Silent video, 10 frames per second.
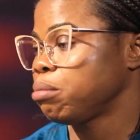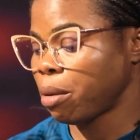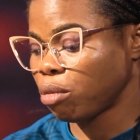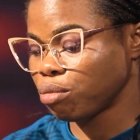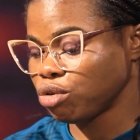My
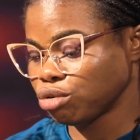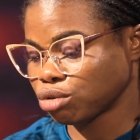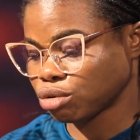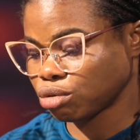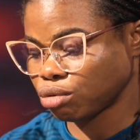mom
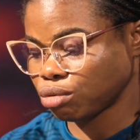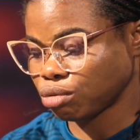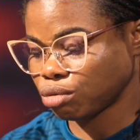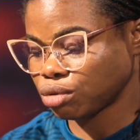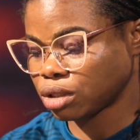used to
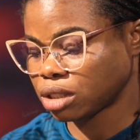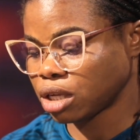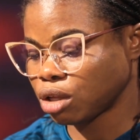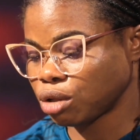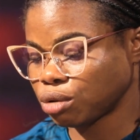
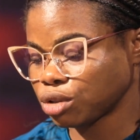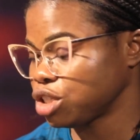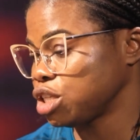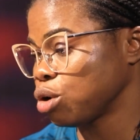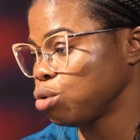sell,
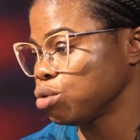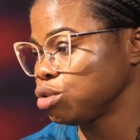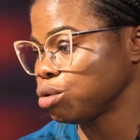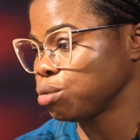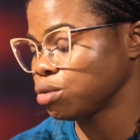she's a cook
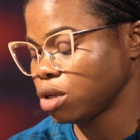though.